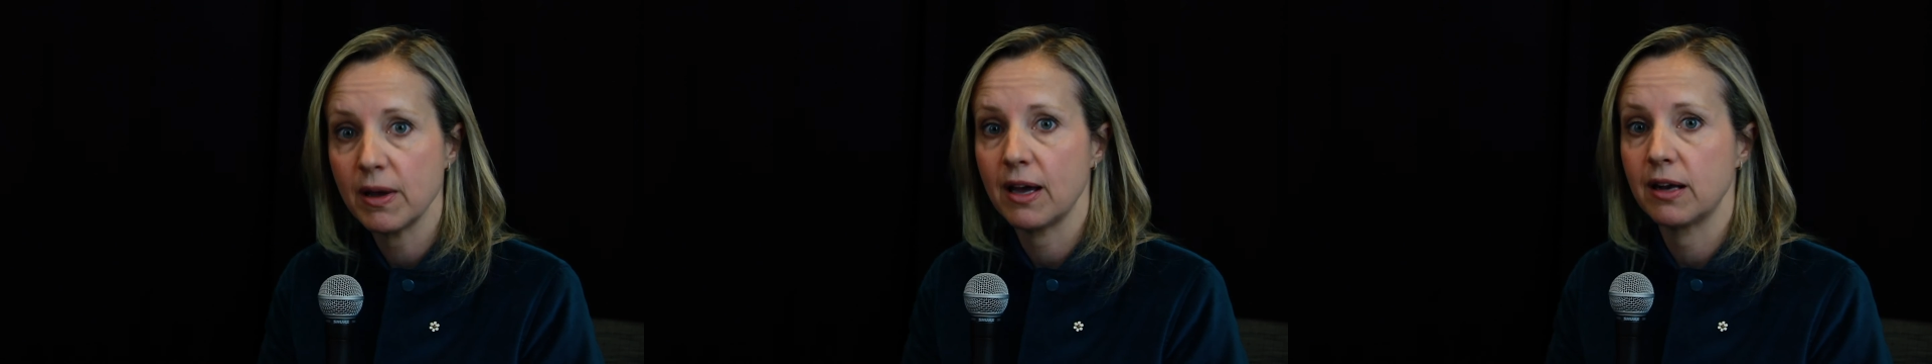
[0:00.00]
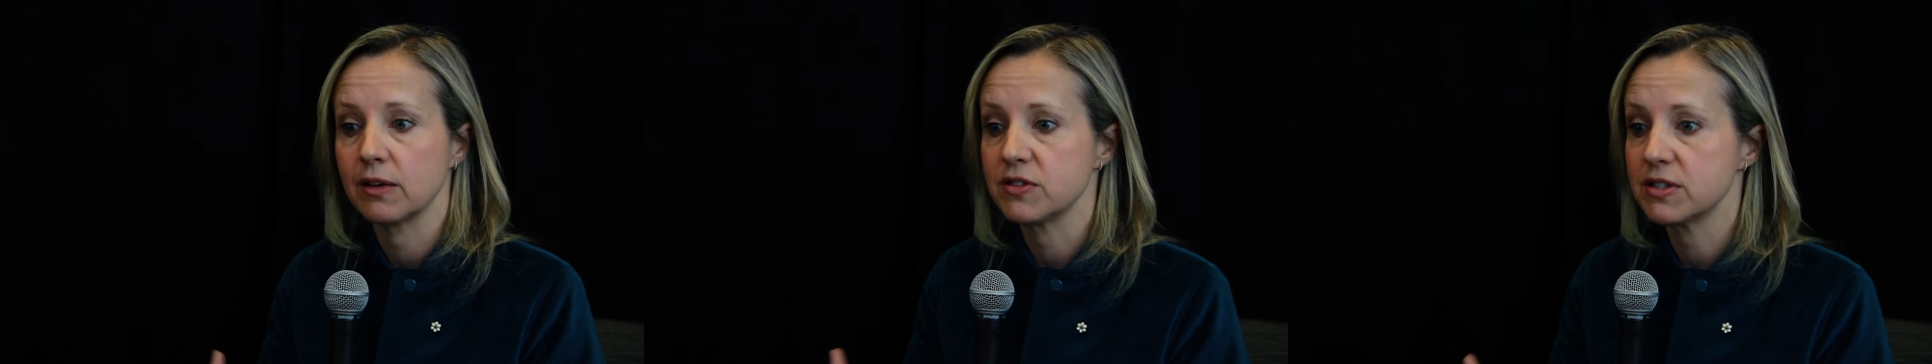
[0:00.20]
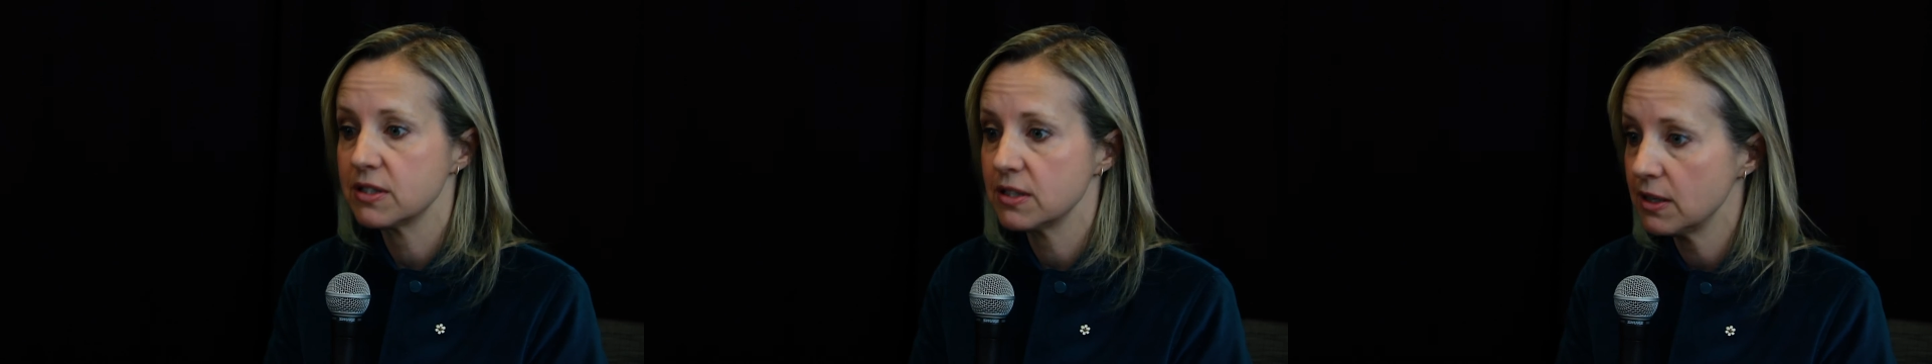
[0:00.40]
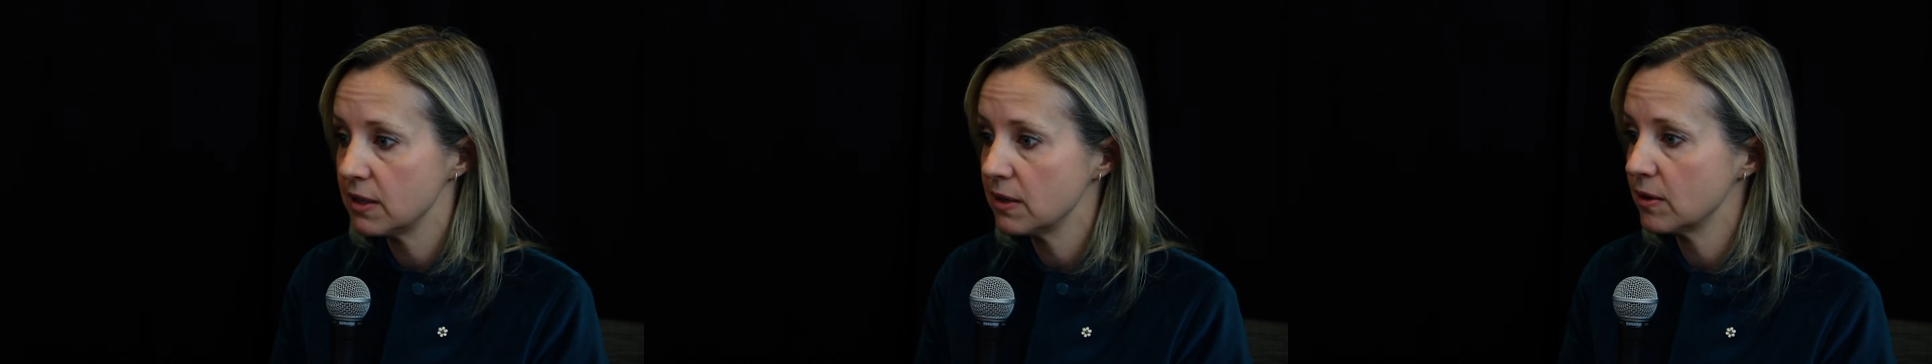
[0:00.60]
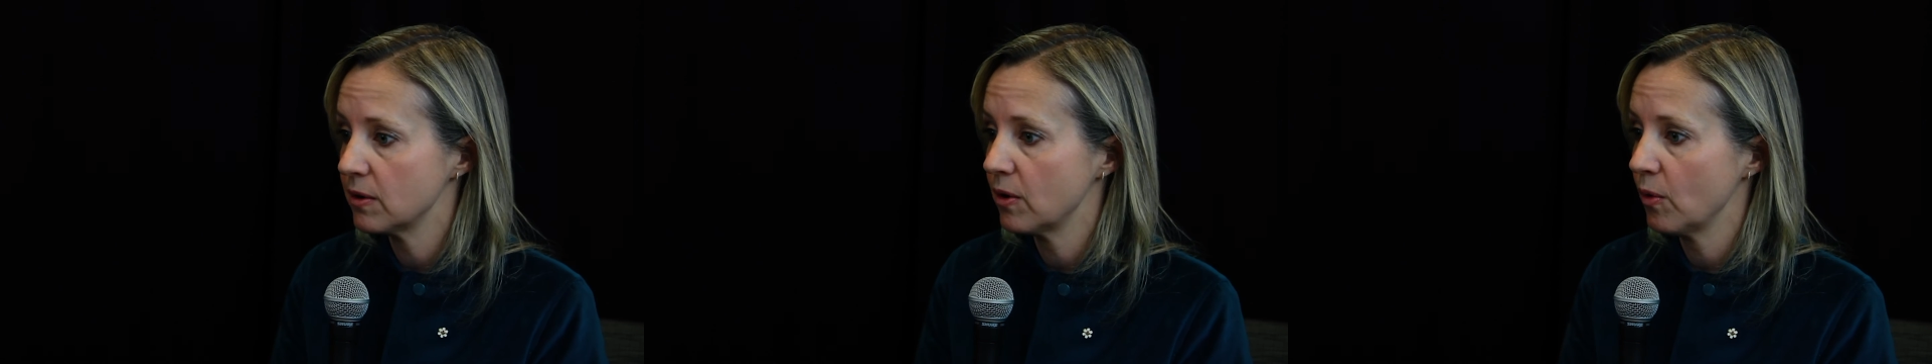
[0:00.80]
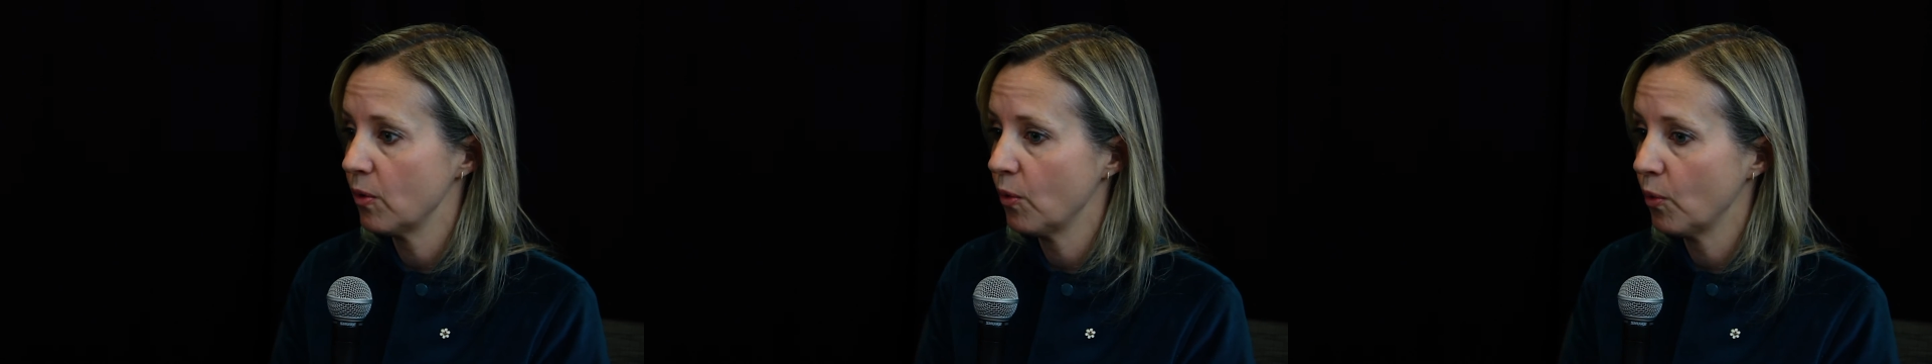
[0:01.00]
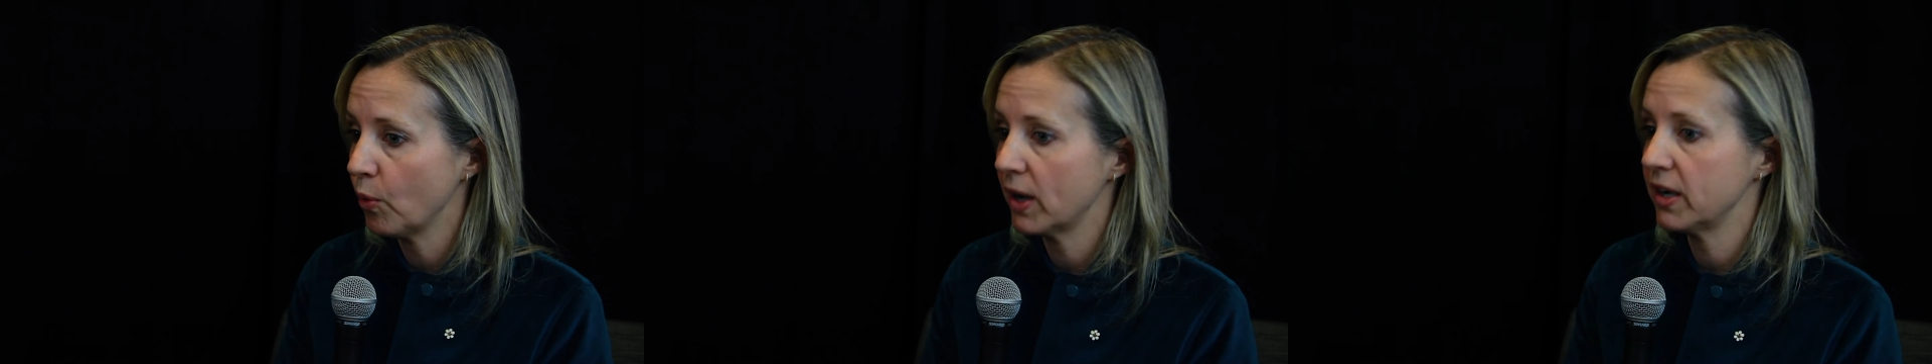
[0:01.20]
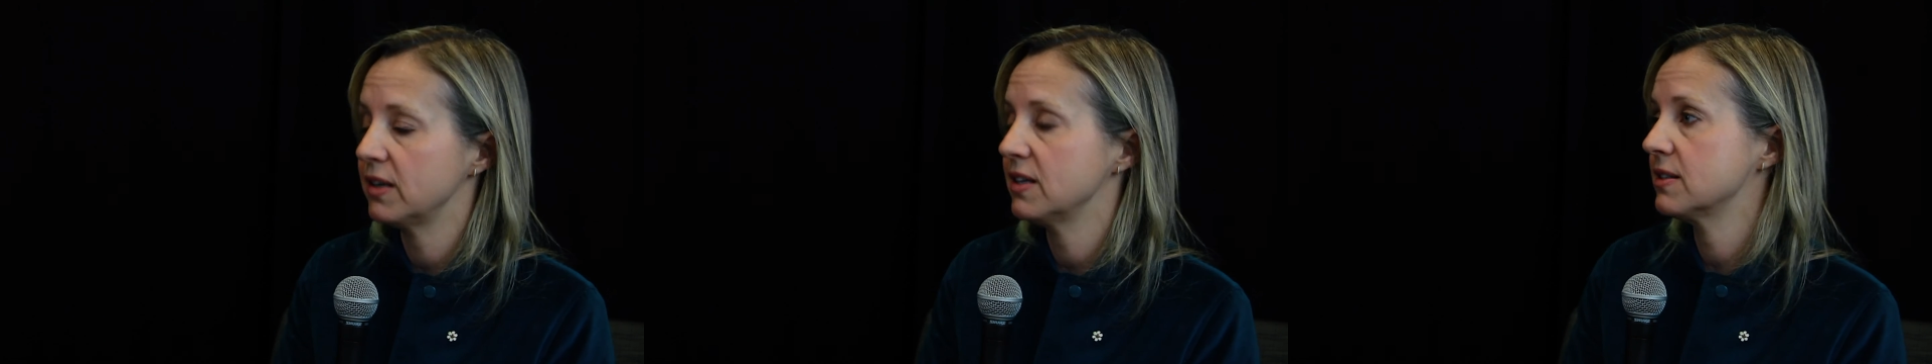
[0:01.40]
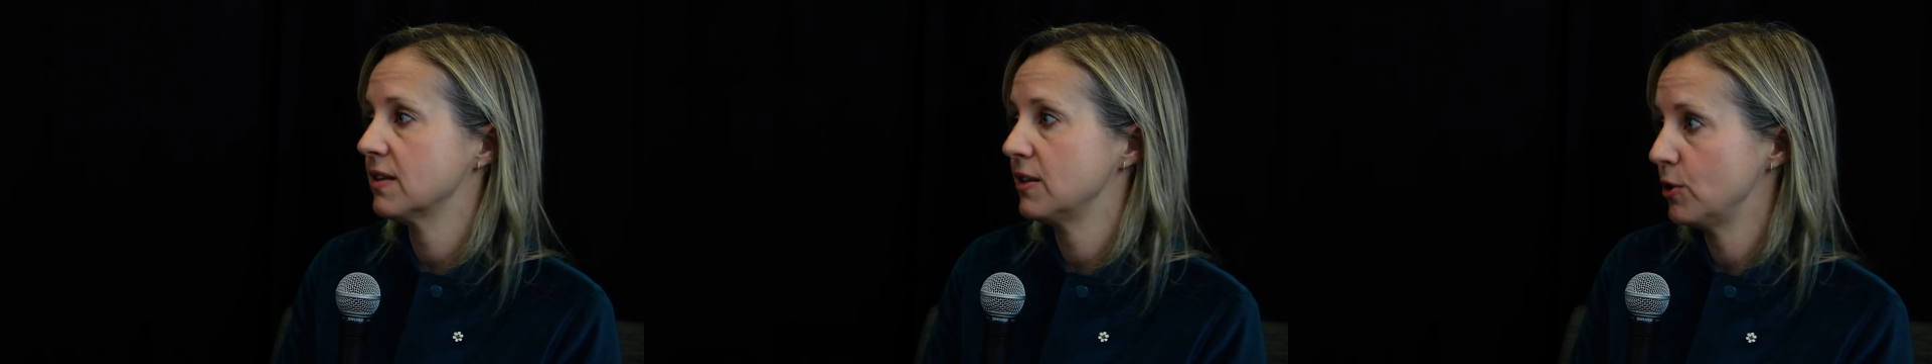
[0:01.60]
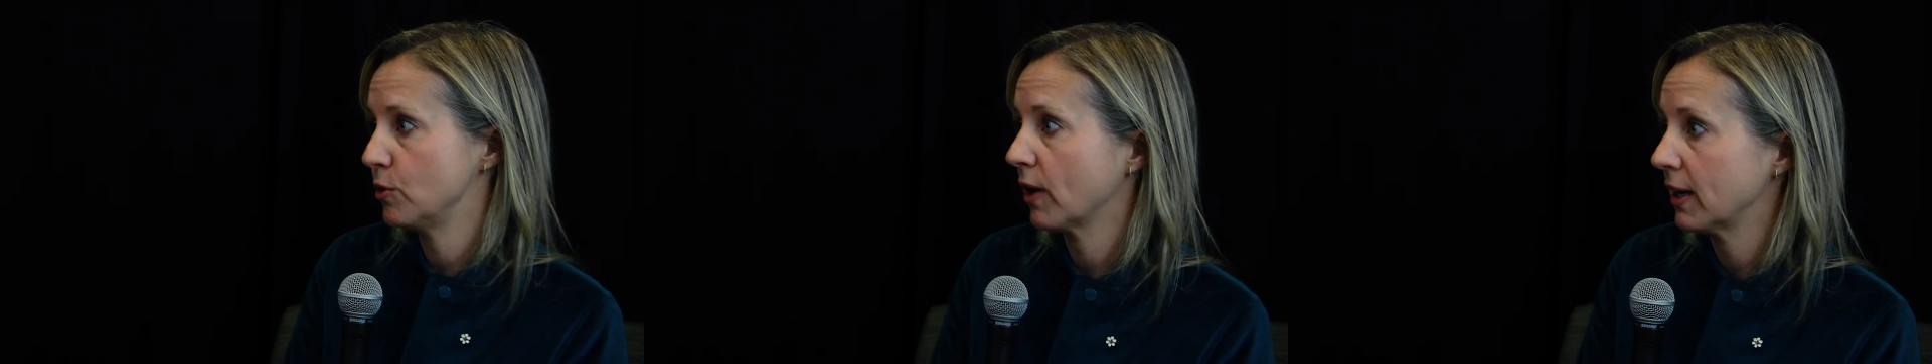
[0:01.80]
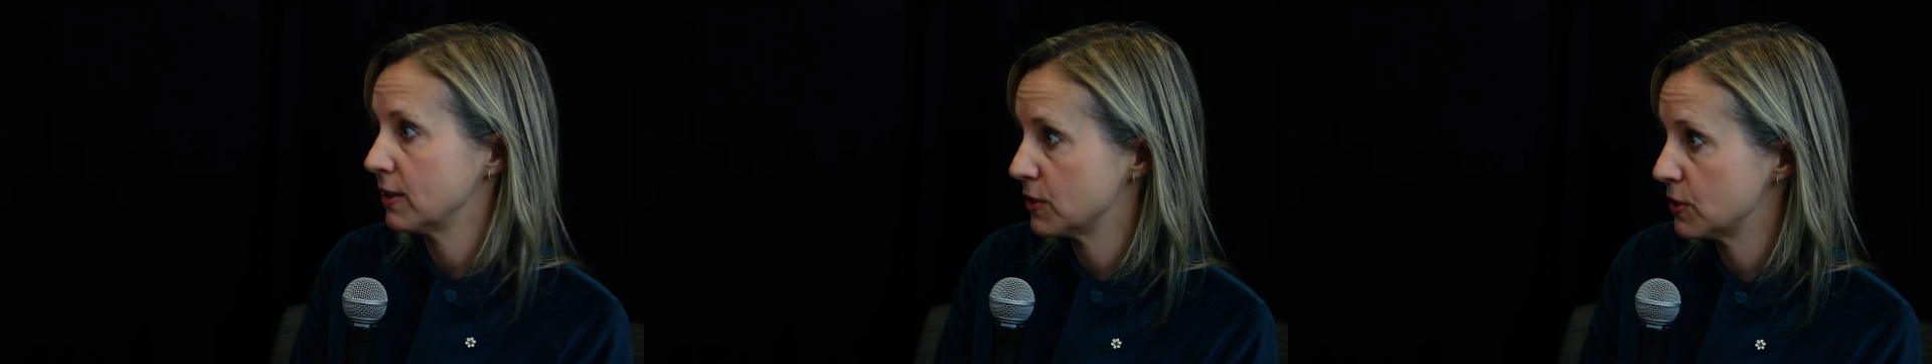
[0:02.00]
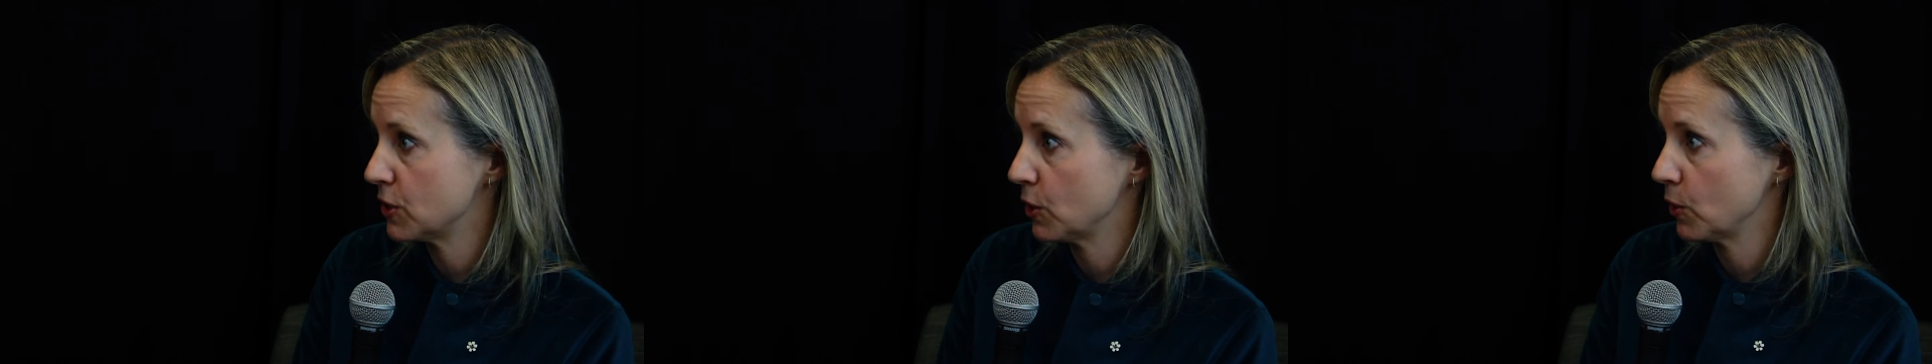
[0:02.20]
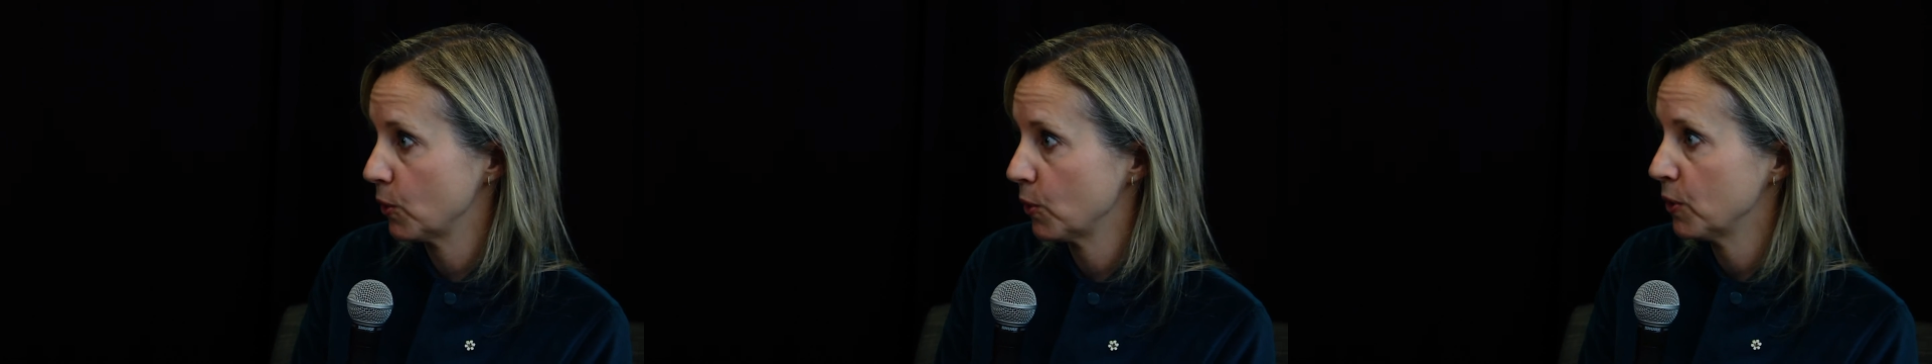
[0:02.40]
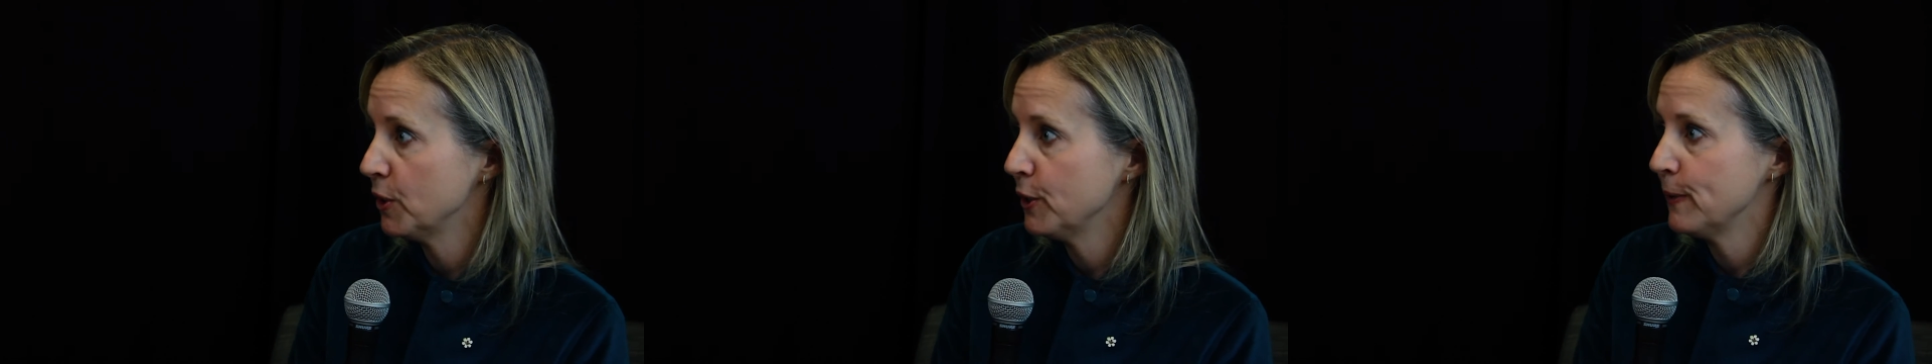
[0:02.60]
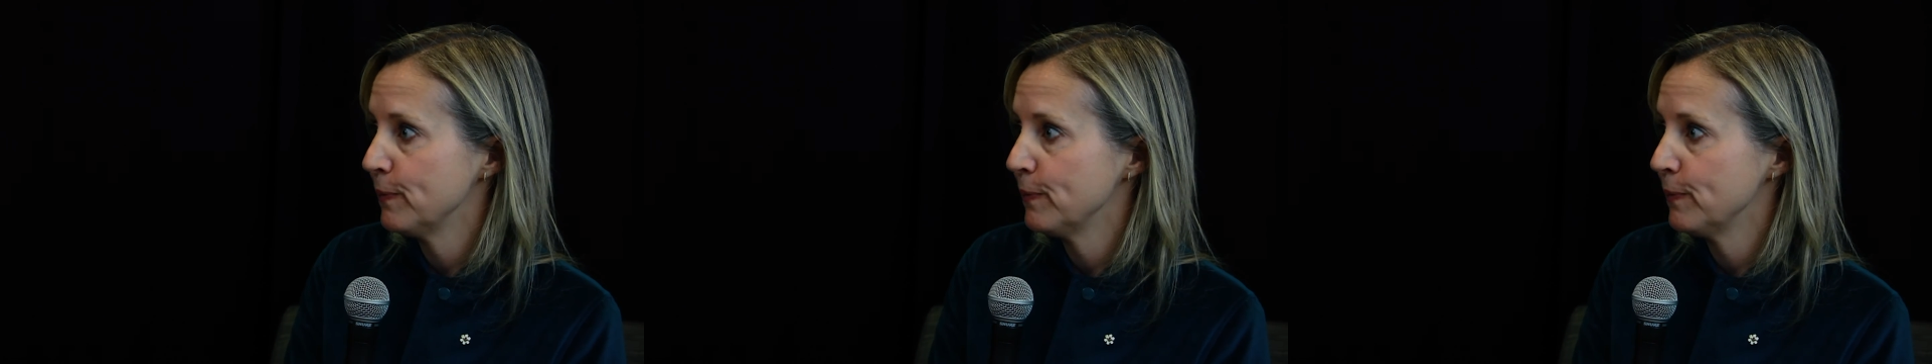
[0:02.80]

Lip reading: and have seen what it is that you guys do,